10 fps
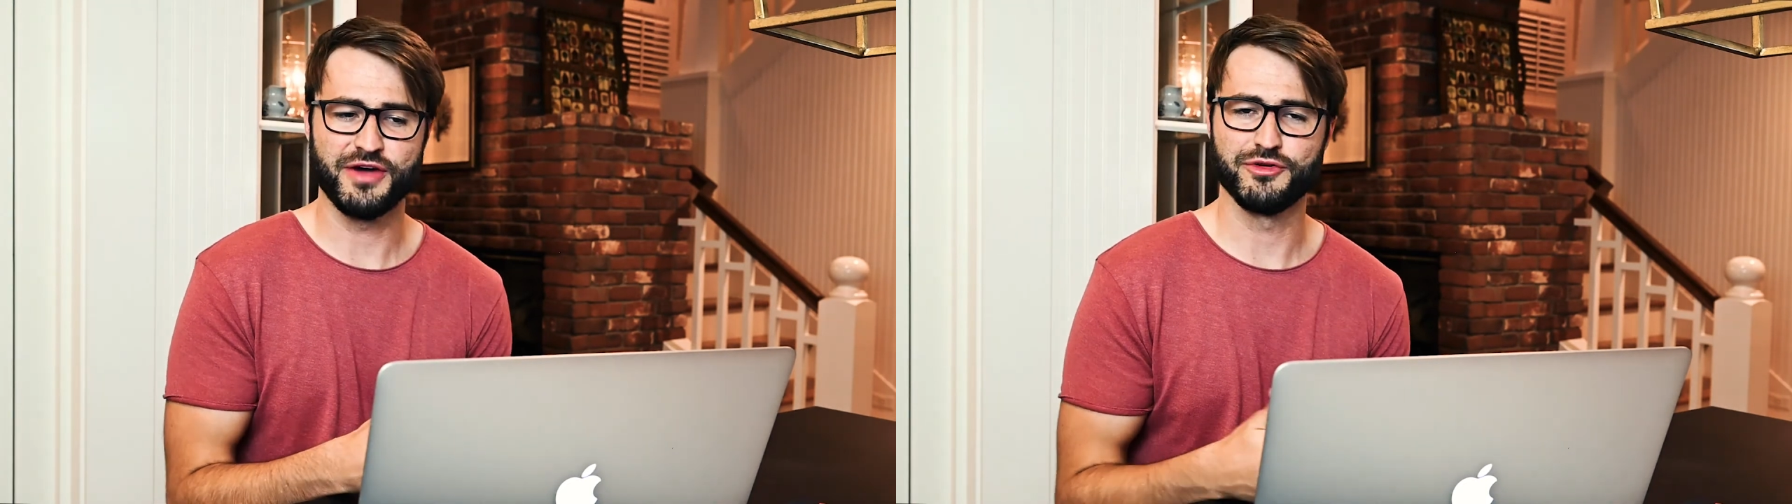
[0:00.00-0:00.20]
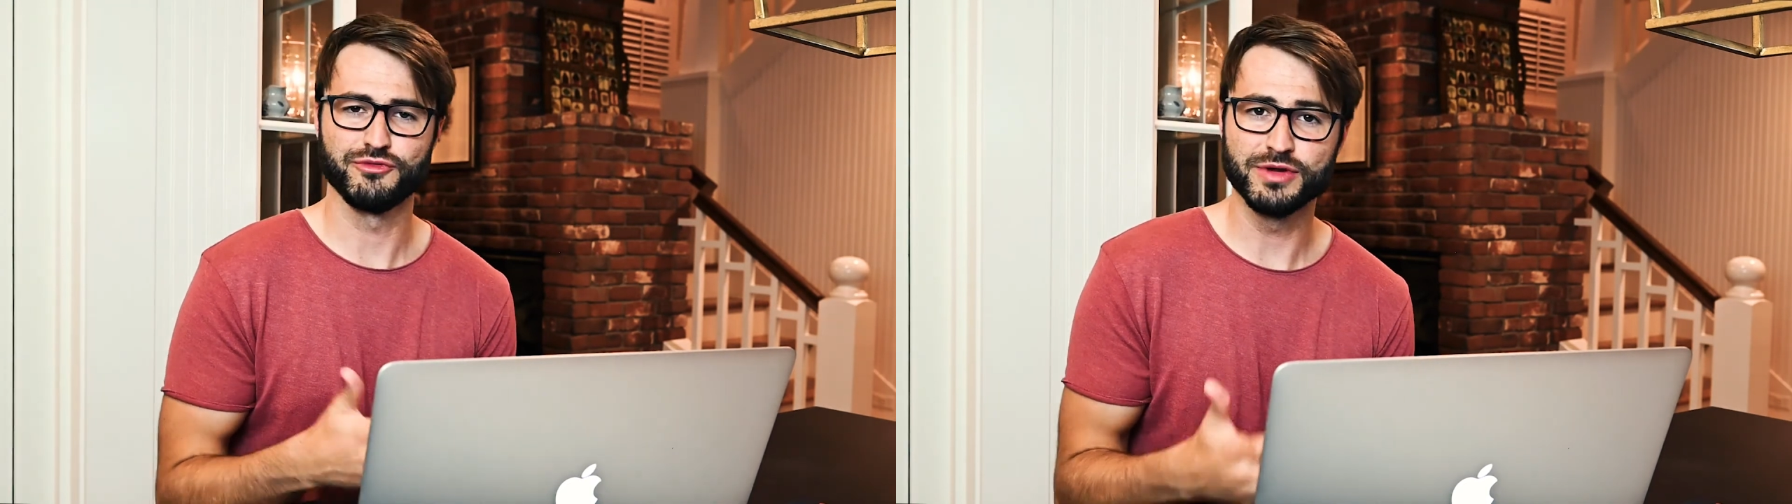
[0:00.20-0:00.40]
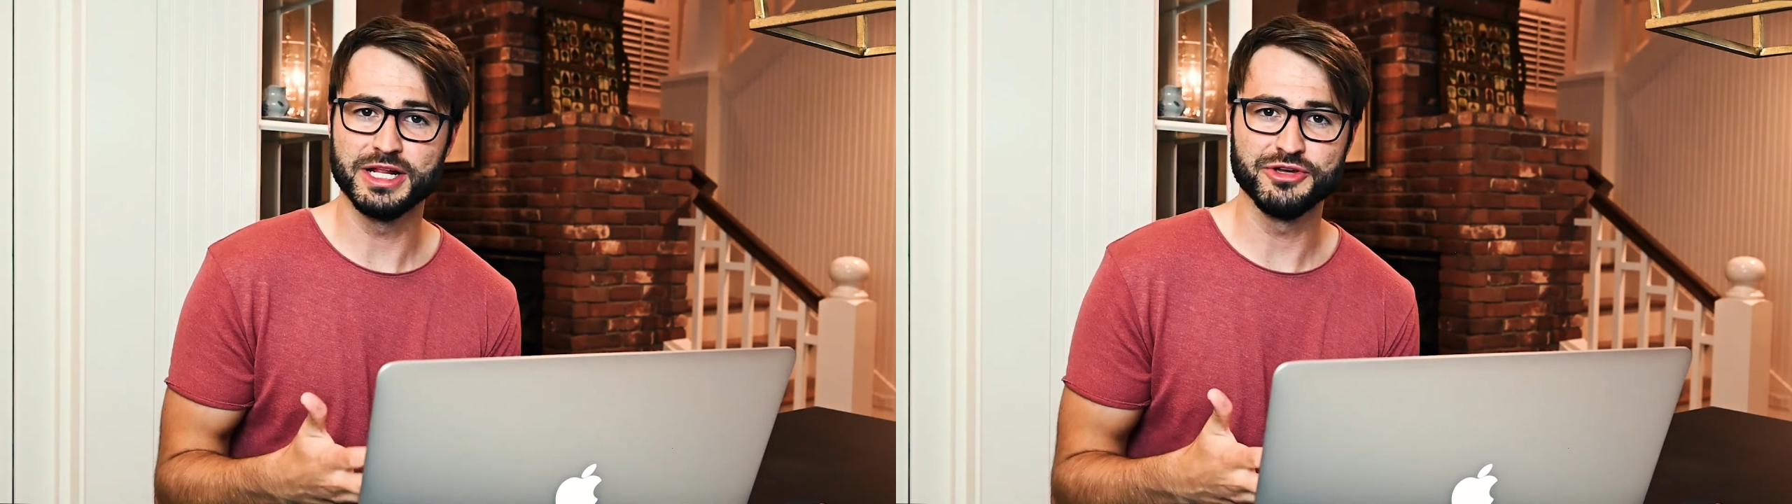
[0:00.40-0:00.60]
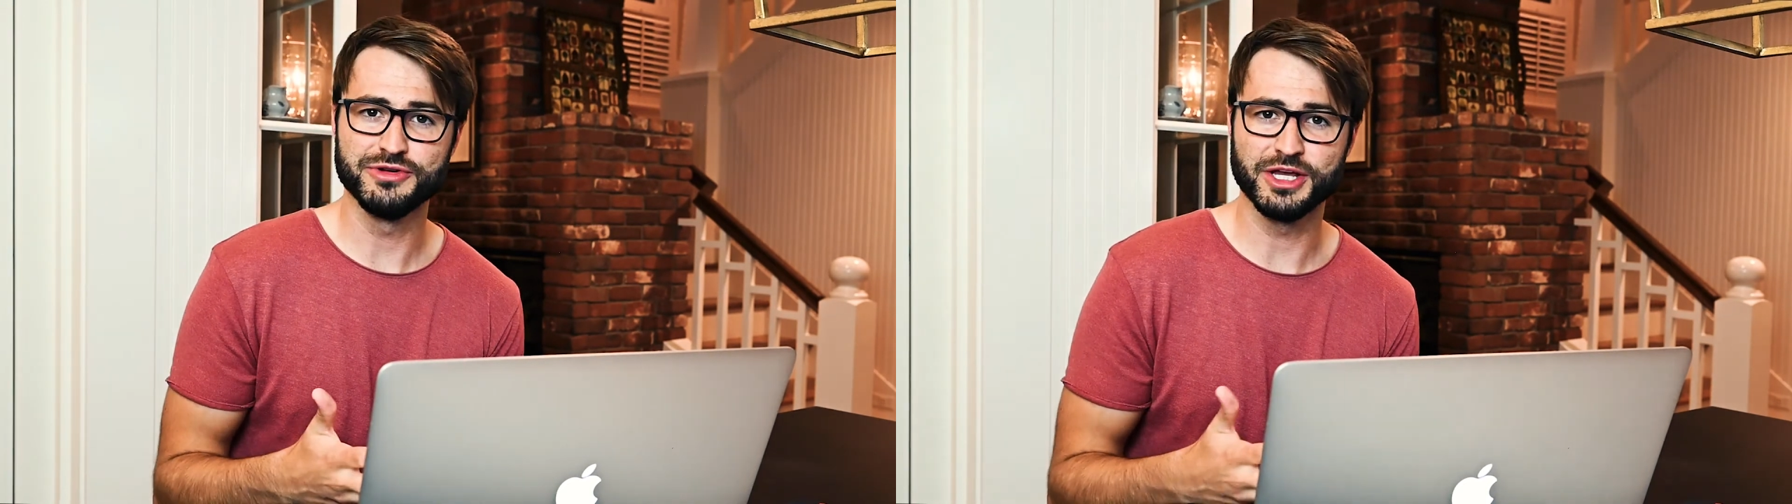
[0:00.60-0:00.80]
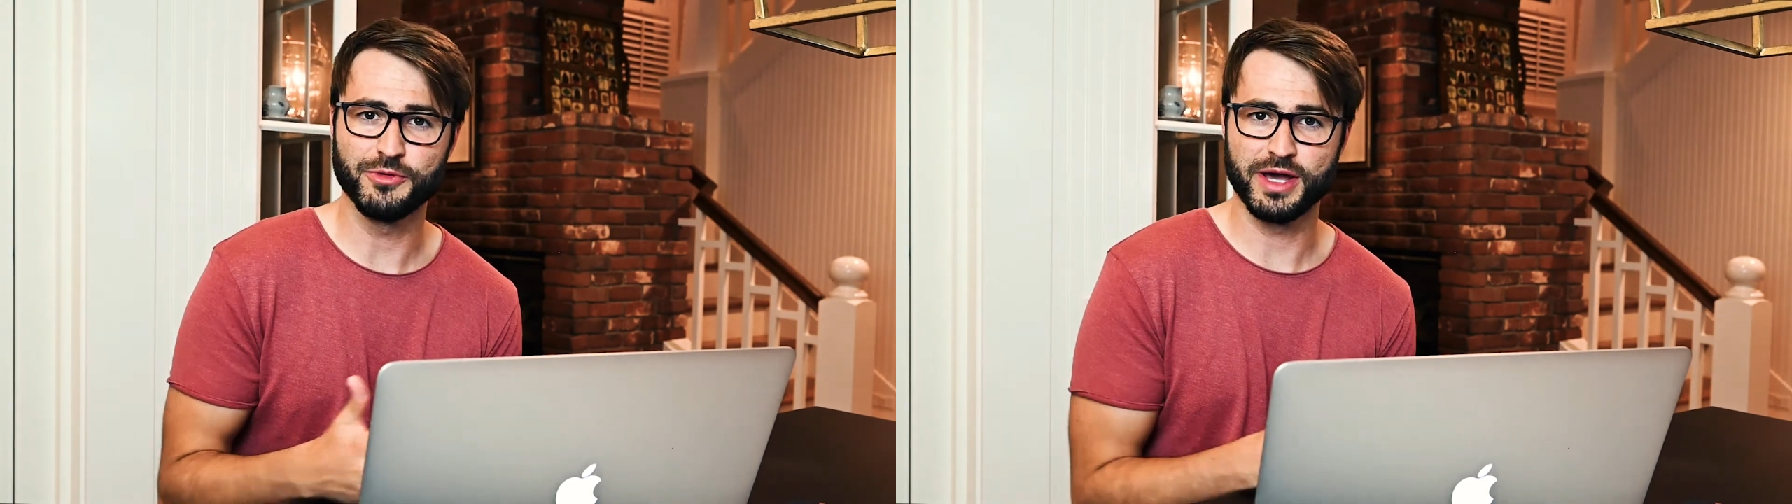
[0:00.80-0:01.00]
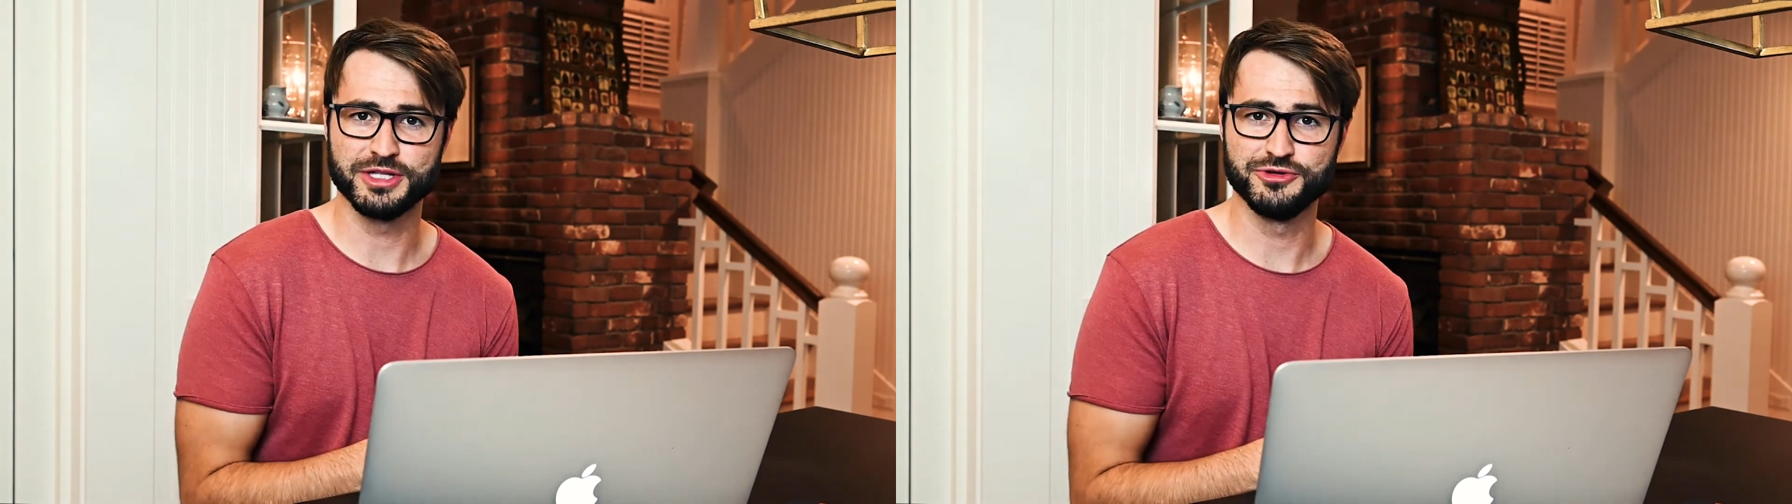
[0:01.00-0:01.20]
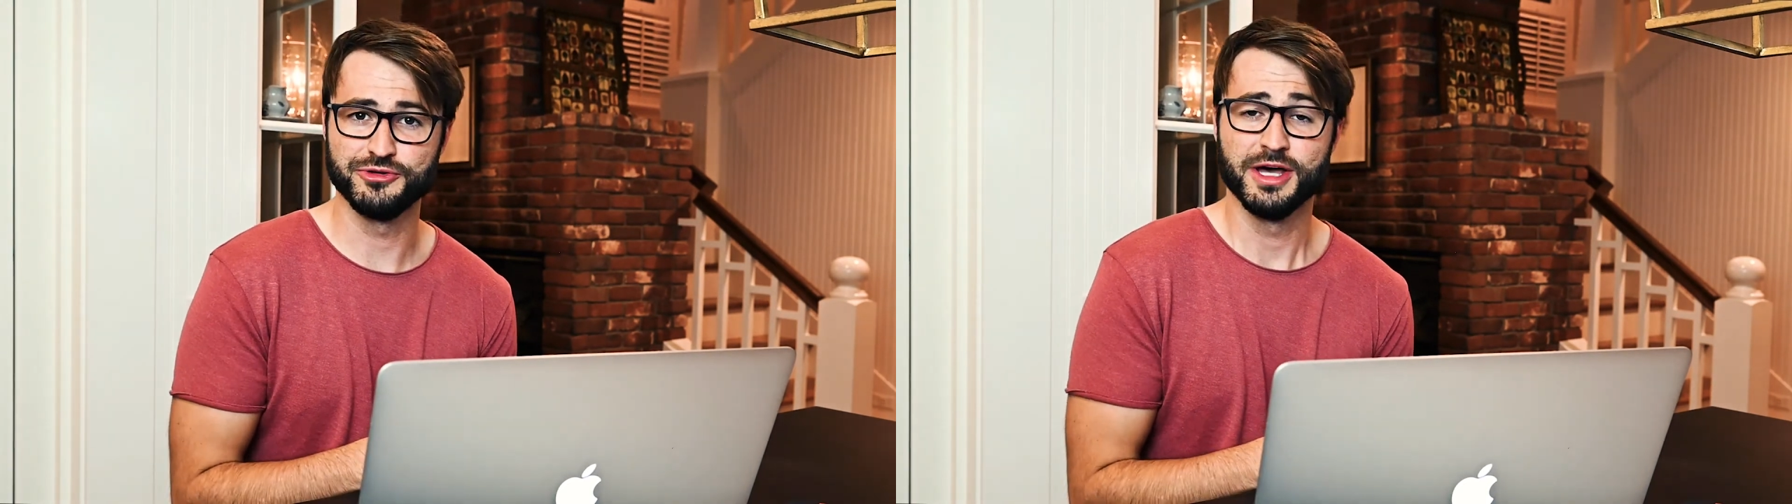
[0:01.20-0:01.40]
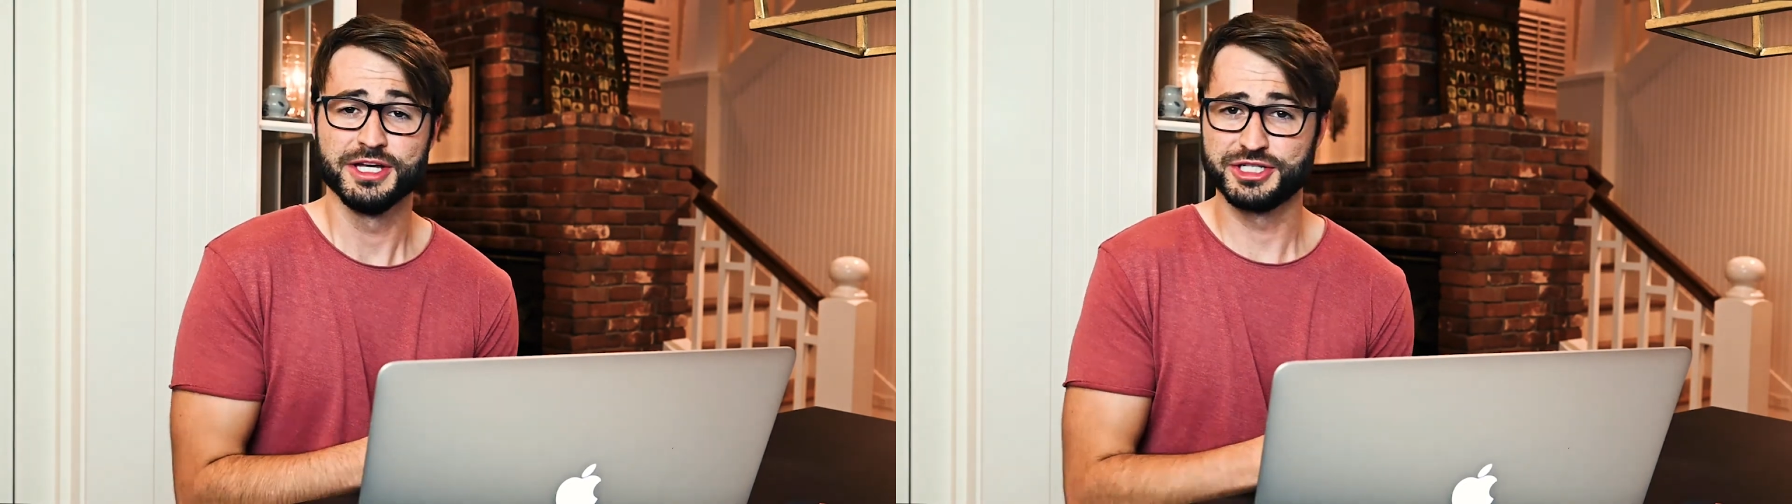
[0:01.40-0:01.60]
you have a really unique way to